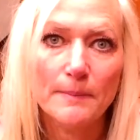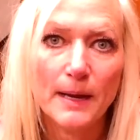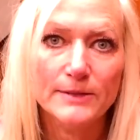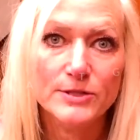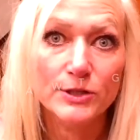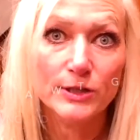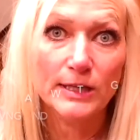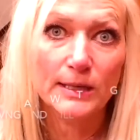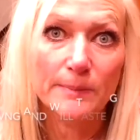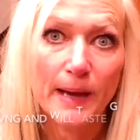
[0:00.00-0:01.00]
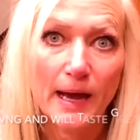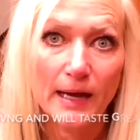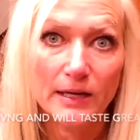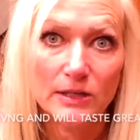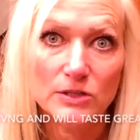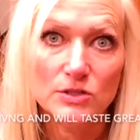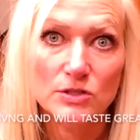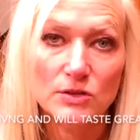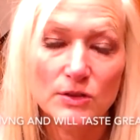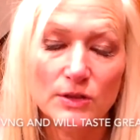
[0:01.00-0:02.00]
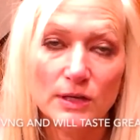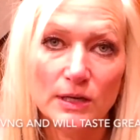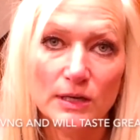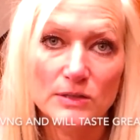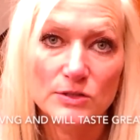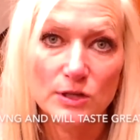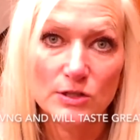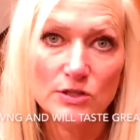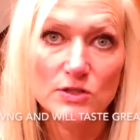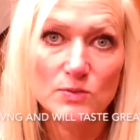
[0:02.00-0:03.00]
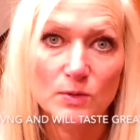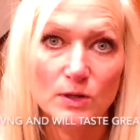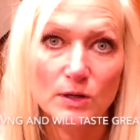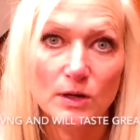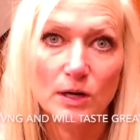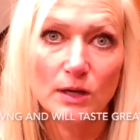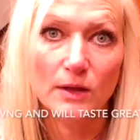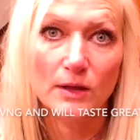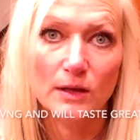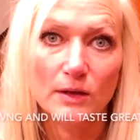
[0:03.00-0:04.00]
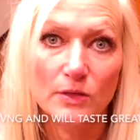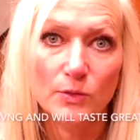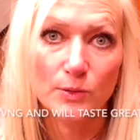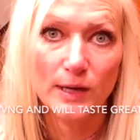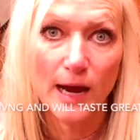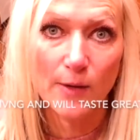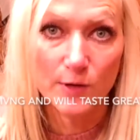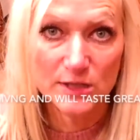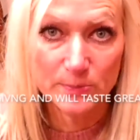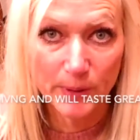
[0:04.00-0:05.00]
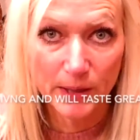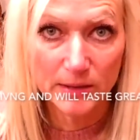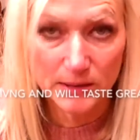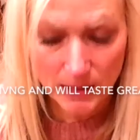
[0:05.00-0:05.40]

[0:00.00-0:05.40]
my turkey package, the instructions were 3 hours, but